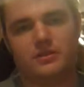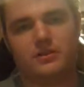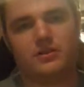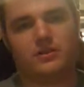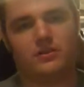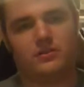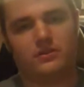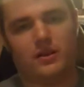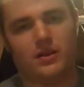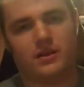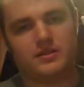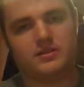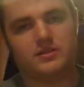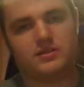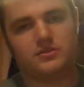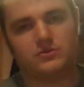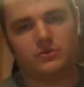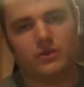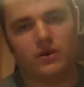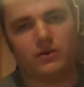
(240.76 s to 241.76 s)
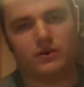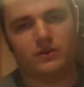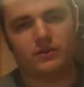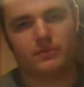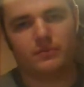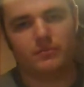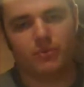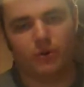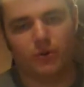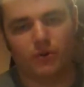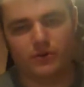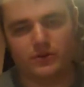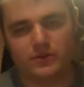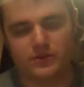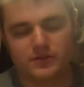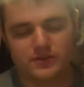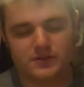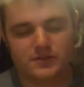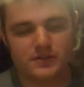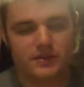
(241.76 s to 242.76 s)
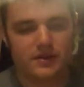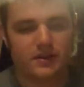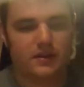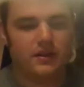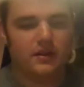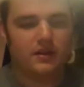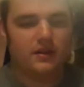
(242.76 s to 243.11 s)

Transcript: are a lot stronger than porters.